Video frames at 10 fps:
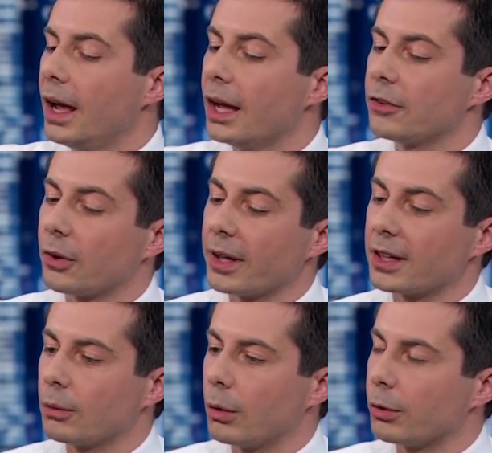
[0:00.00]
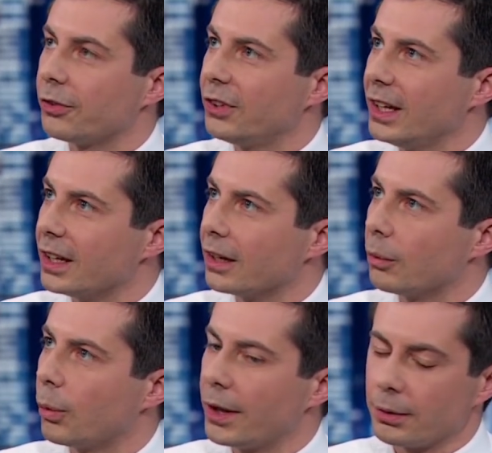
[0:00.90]
And so I think what we're
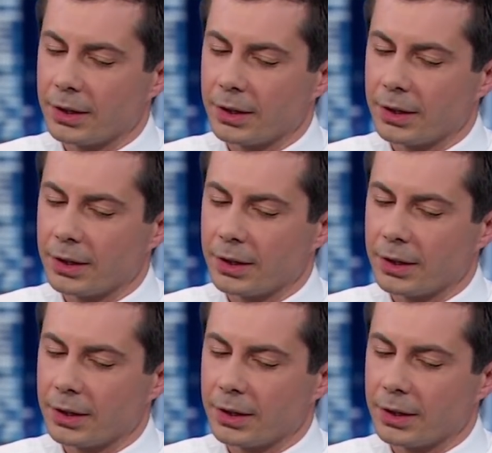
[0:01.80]
seeing, whether